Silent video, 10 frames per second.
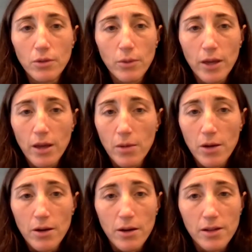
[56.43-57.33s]
and we came
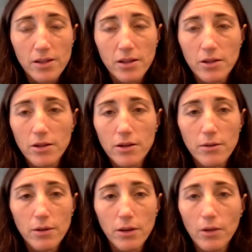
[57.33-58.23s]
out and executed
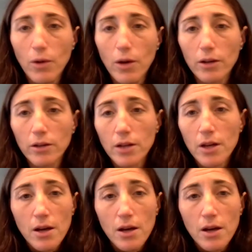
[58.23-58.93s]
it really well.